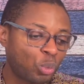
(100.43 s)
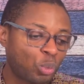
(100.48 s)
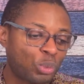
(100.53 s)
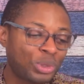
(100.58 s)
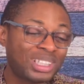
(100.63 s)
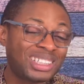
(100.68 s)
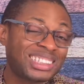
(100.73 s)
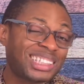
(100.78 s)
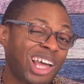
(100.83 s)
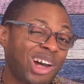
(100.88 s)

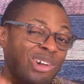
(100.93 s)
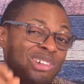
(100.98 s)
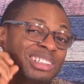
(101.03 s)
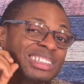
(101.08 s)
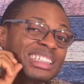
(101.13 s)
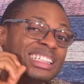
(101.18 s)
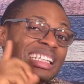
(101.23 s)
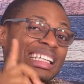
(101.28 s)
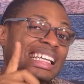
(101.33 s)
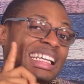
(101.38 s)

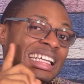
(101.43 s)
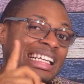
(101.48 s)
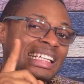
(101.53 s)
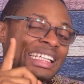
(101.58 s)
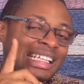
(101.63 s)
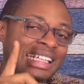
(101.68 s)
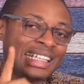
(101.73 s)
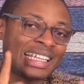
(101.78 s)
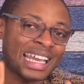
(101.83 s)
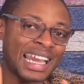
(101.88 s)
without
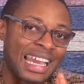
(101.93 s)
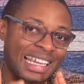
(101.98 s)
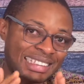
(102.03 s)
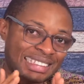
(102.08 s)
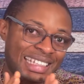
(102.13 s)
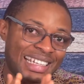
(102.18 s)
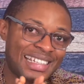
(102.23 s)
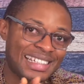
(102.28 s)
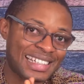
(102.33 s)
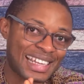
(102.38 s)
hidden
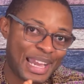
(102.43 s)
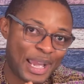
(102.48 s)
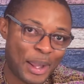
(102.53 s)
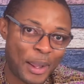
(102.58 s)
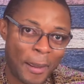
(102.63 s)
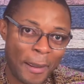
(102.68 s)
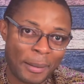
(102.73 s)
agenda.